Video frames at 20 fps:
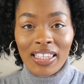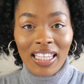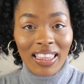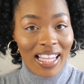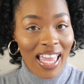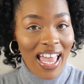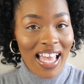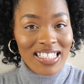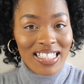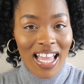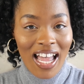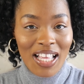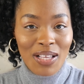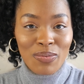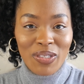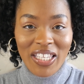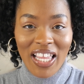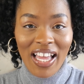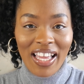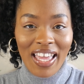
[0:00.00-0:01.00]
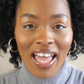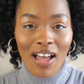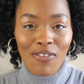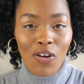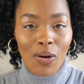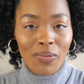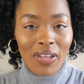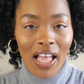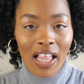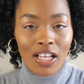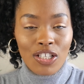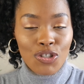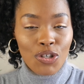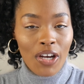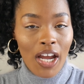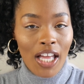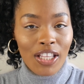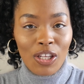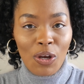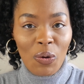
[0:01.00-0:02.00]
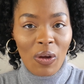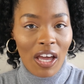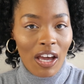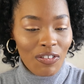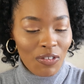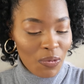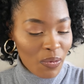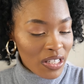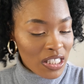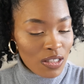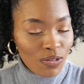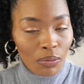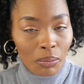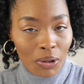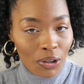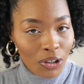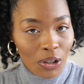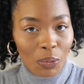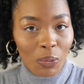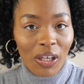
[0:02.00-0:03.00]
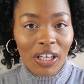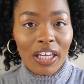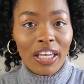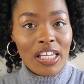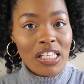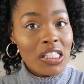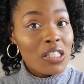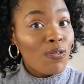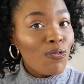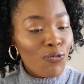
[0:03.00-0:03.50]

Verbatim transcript: The last items that I got from Dollar Tree I know everyone's familiar with is